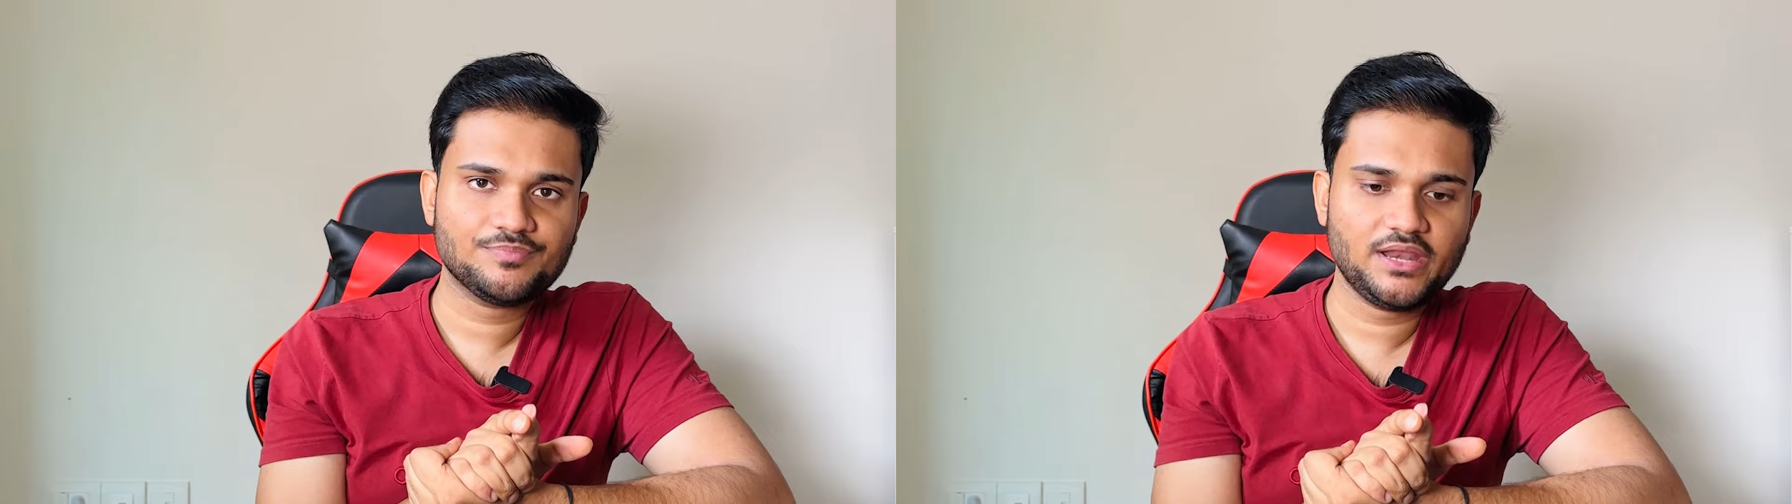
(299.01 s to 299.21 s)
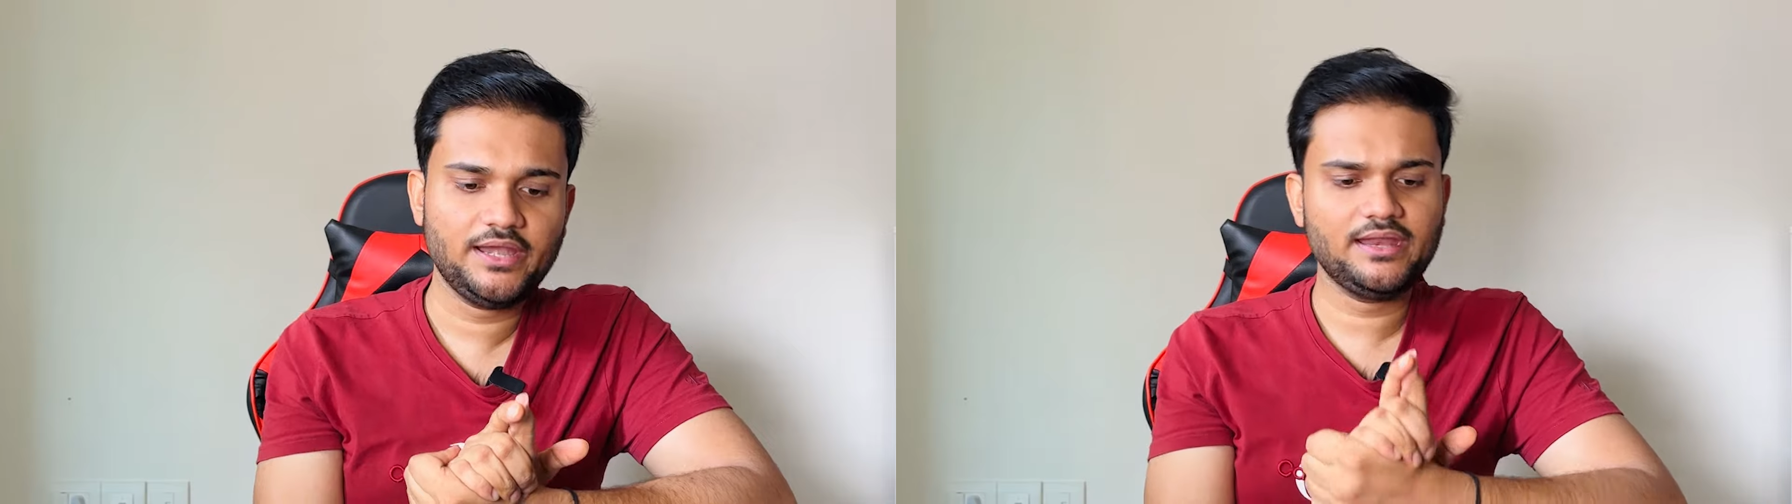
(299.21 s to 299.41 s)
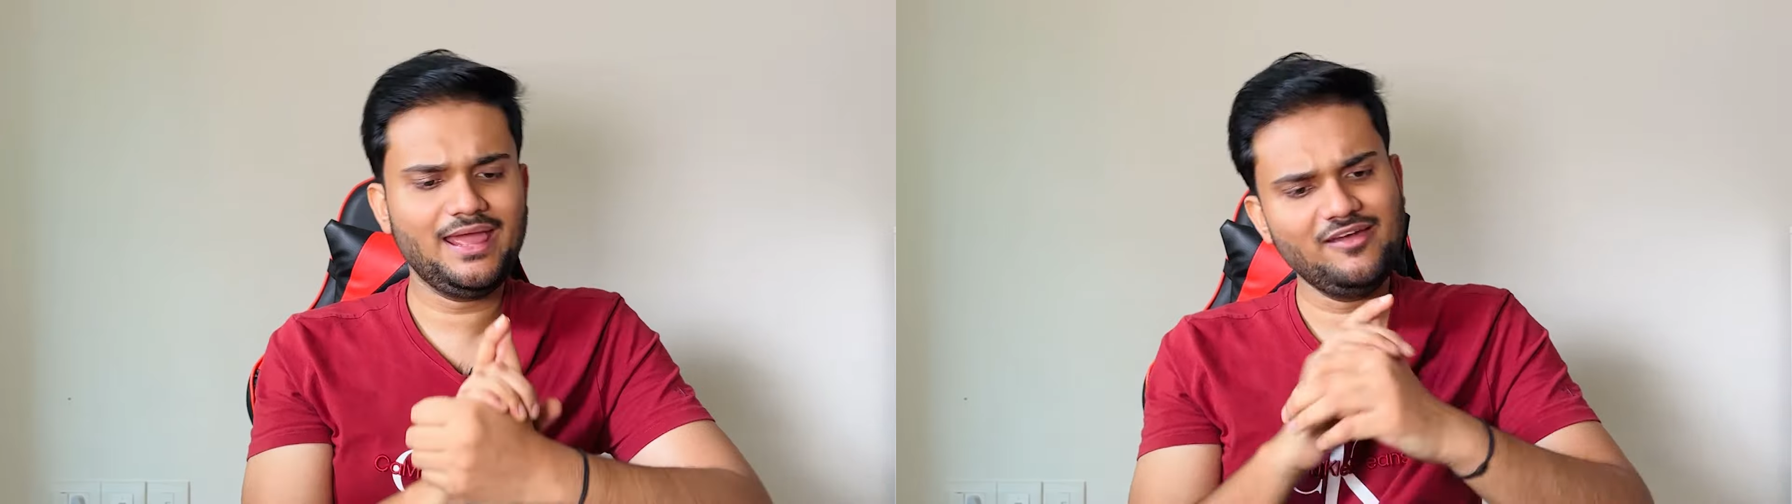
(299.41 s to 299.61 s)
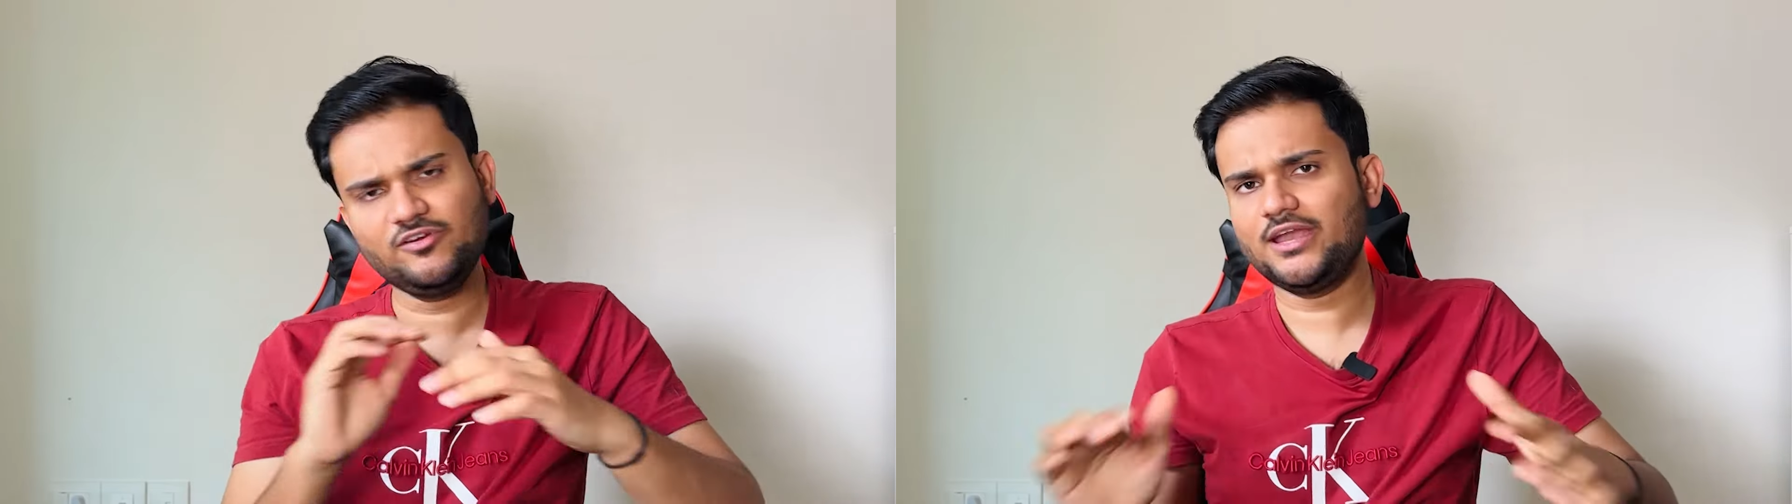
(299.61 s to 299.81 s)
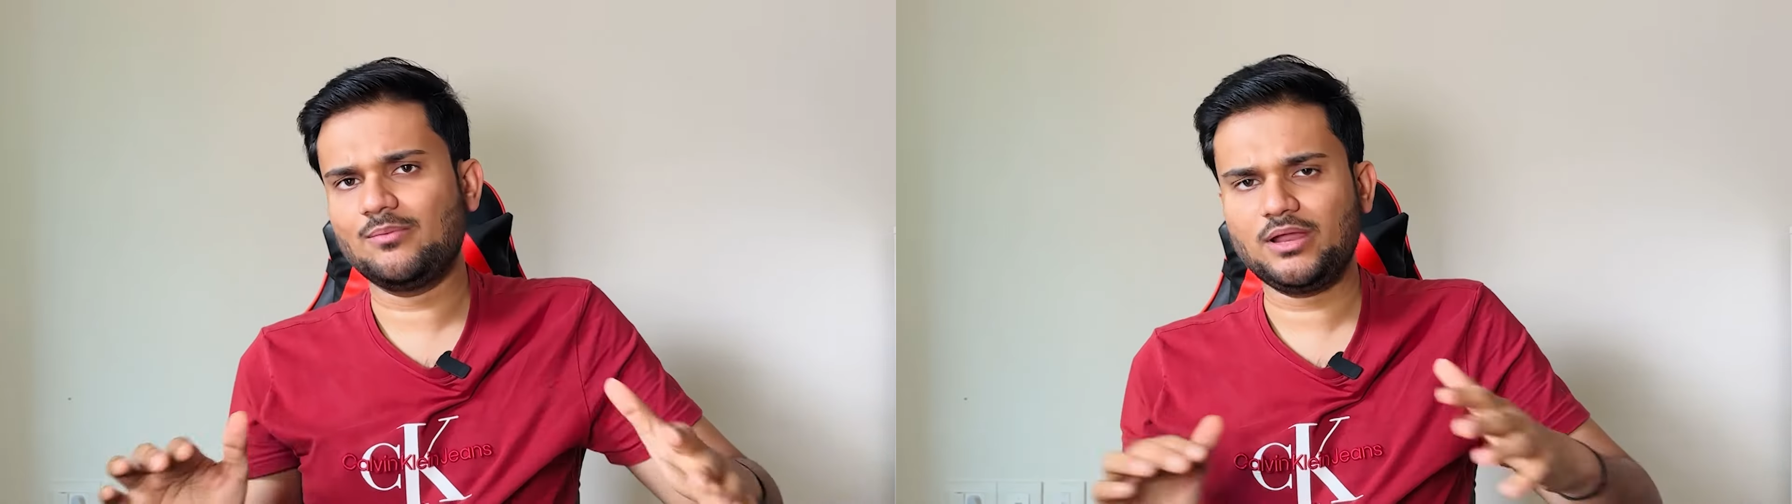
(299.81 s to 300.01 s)
right
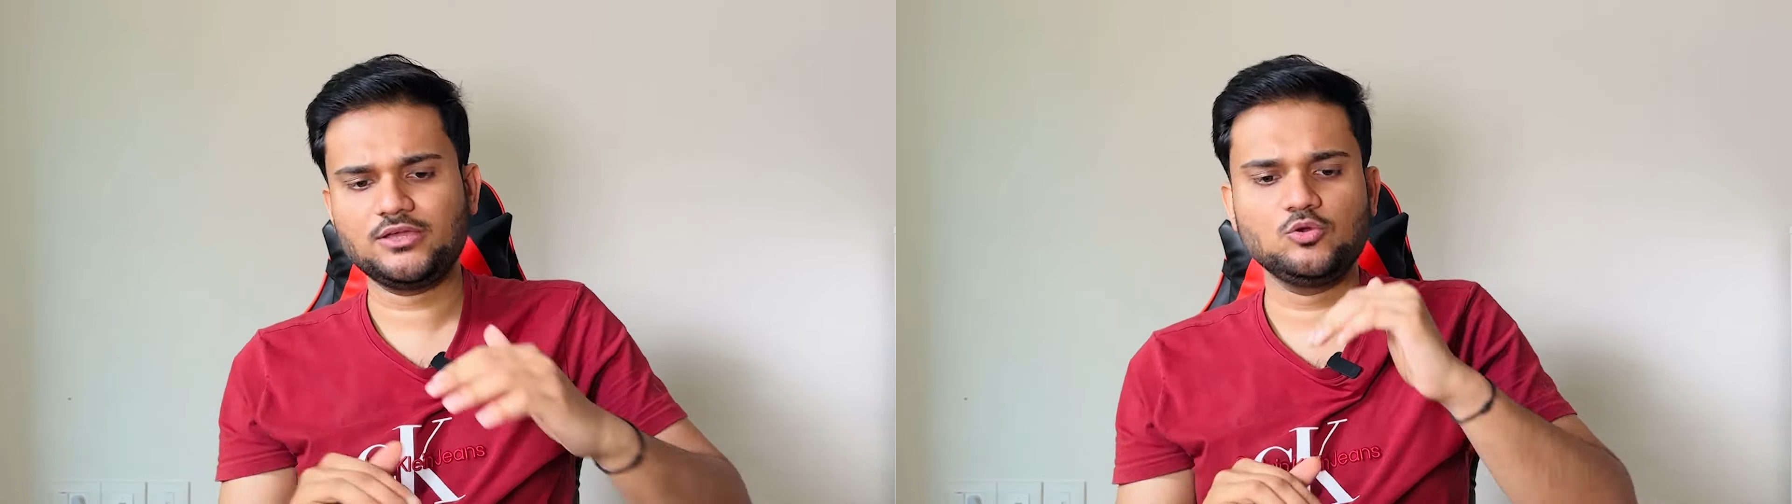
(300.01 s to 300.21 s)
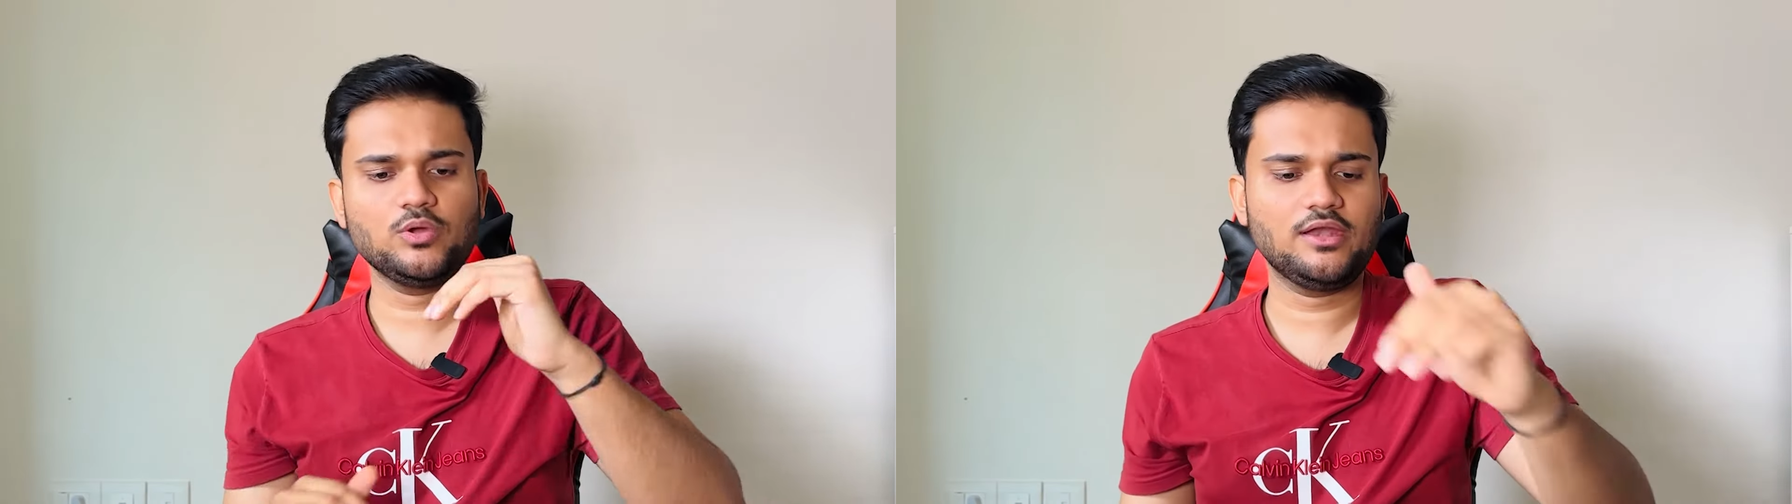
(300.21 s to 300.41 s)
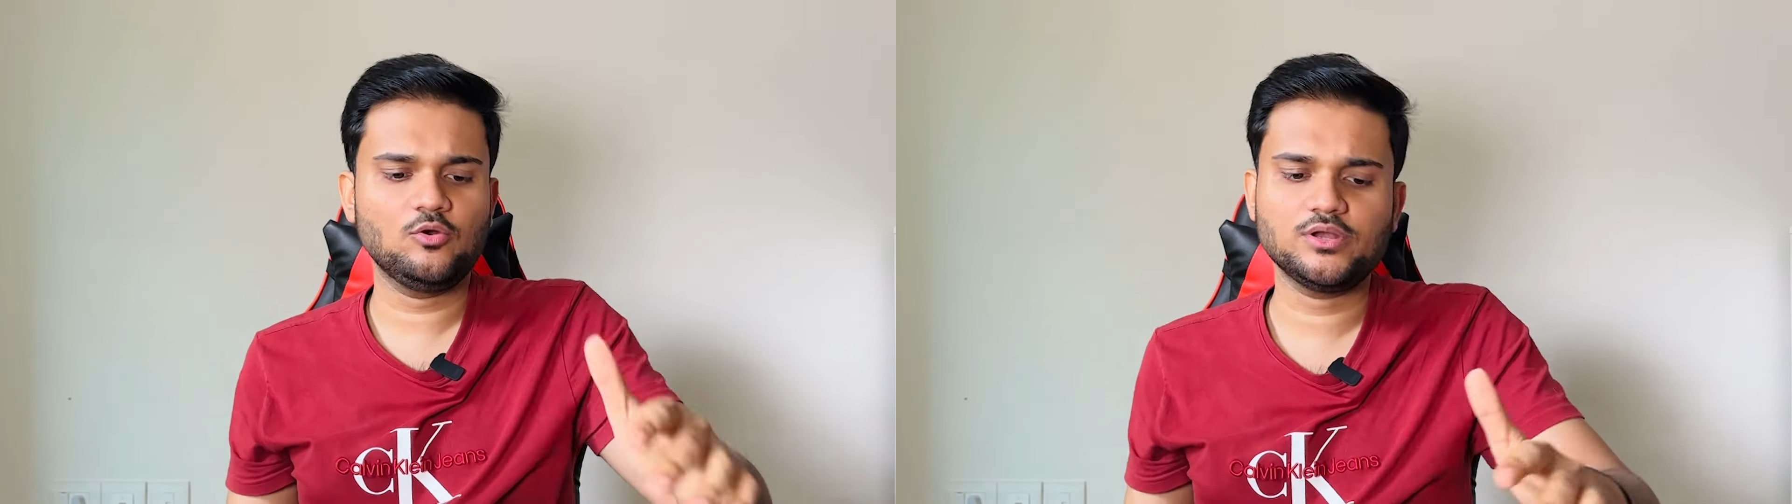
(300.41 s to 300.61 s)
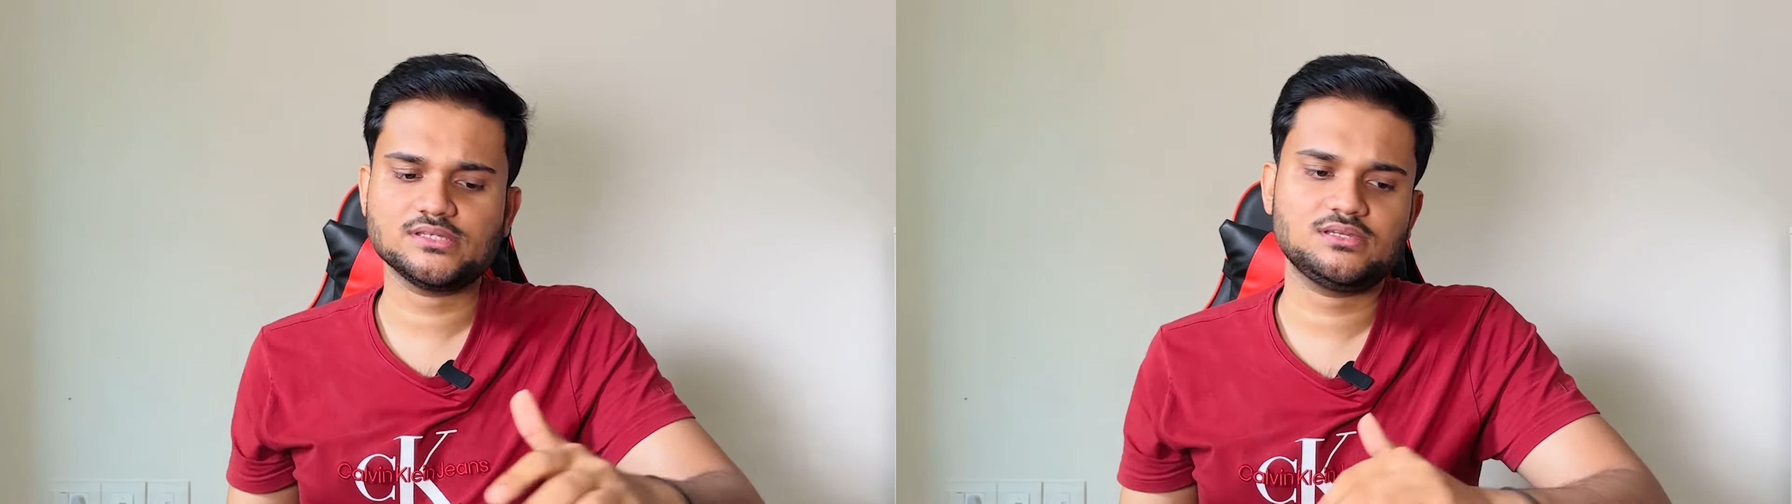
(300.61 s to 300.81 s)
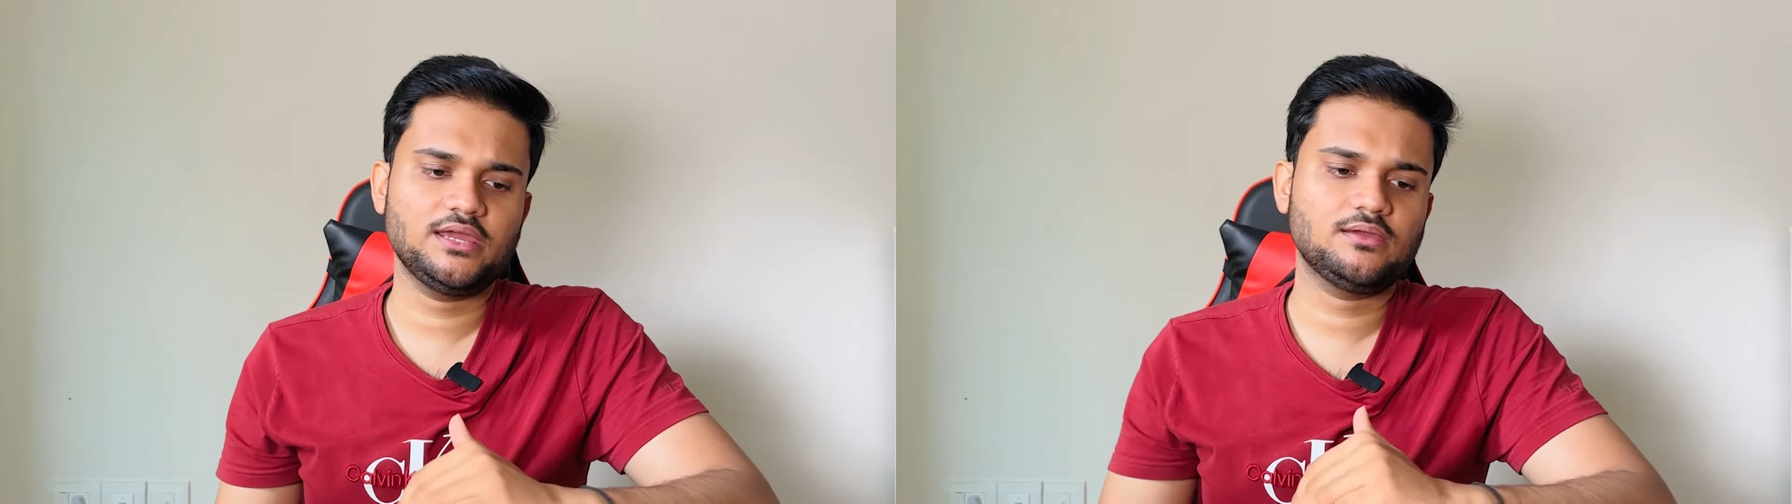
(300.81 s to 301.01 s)
every time like you can
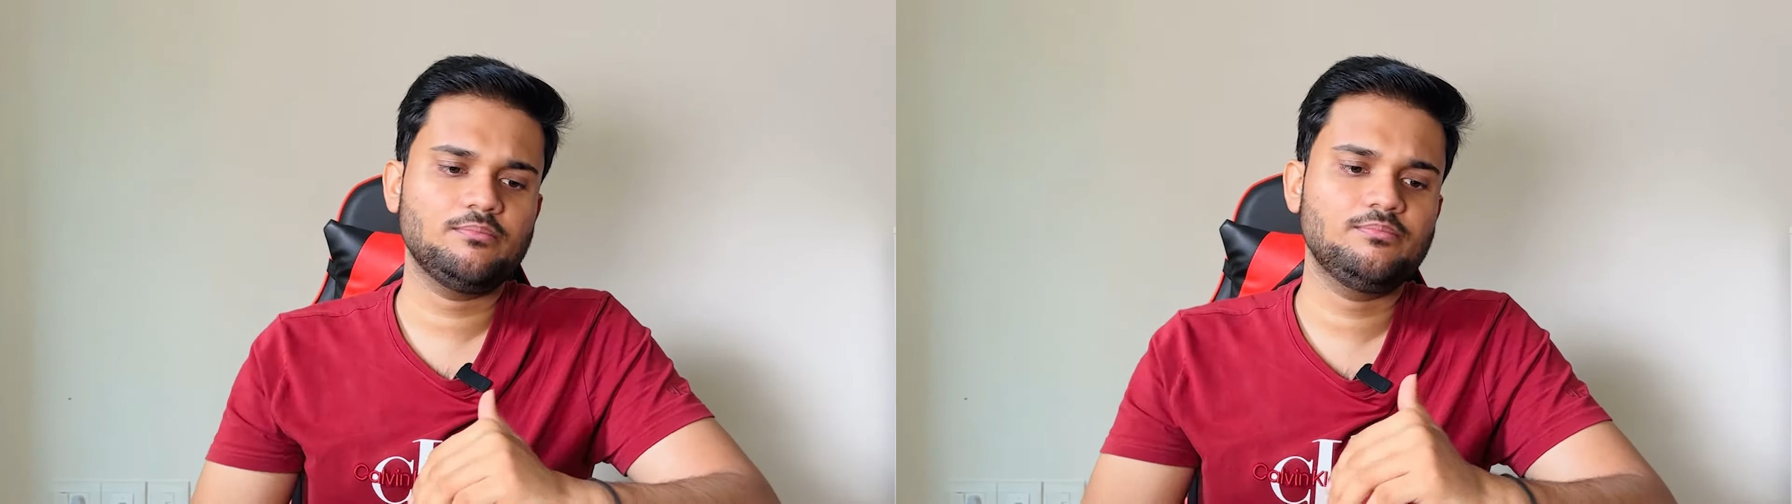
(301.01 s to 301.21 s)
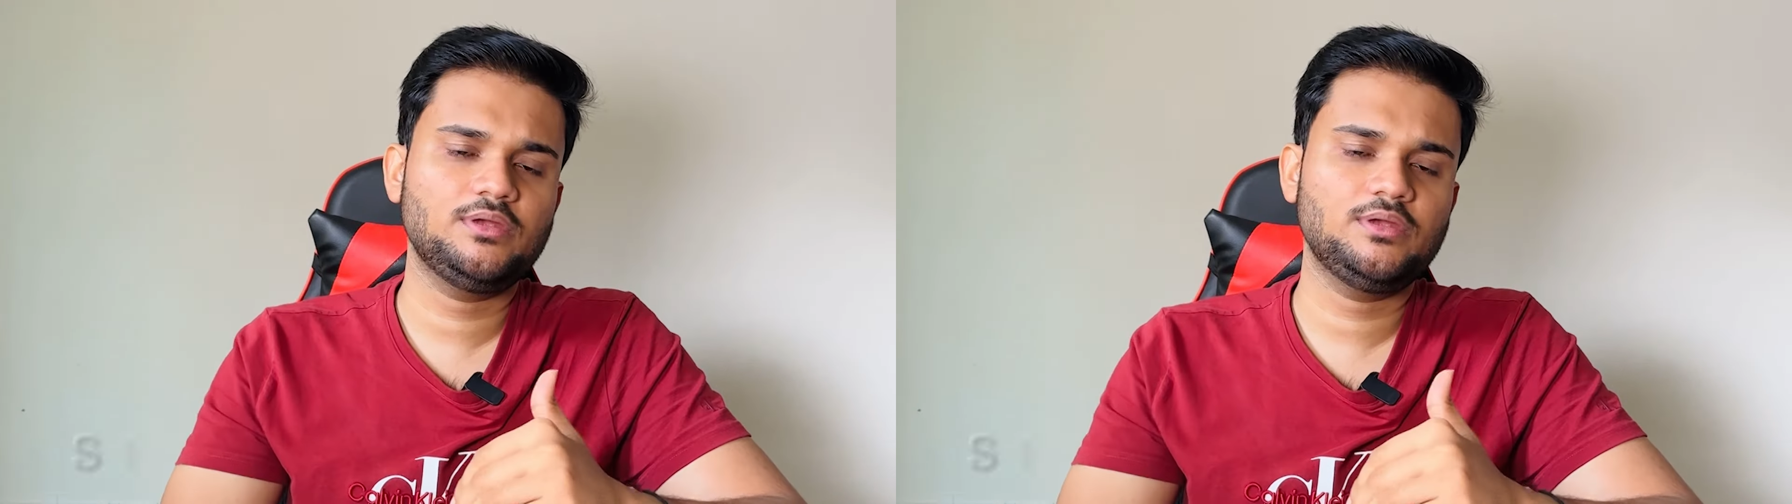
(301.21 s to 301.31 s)
notice like